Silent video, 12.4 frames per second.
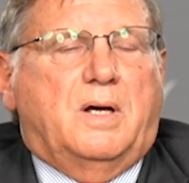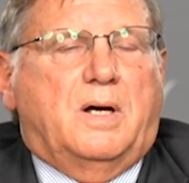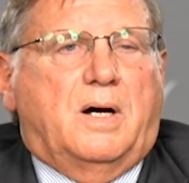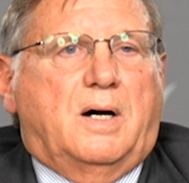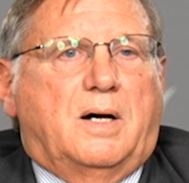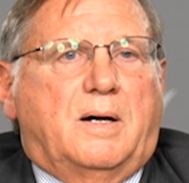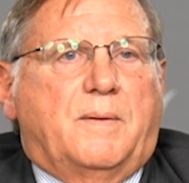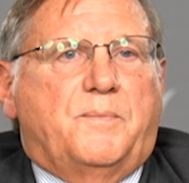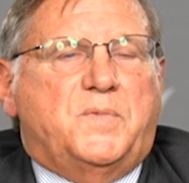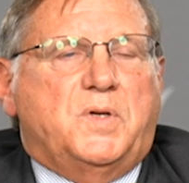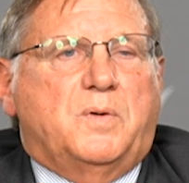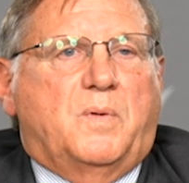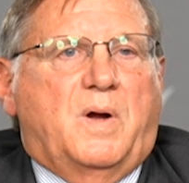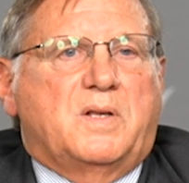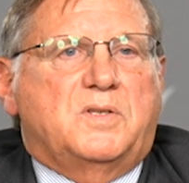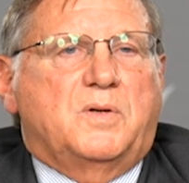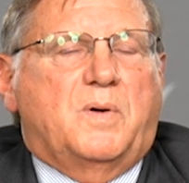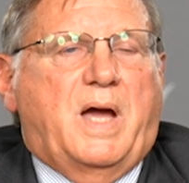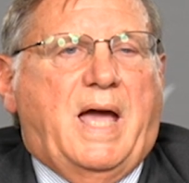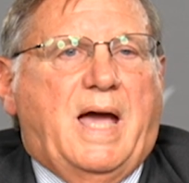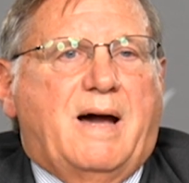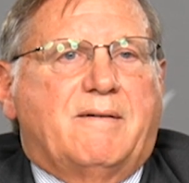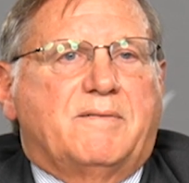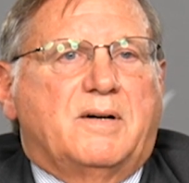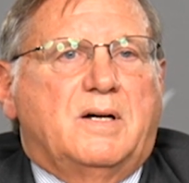do you
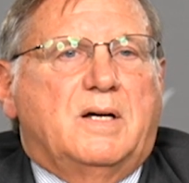have?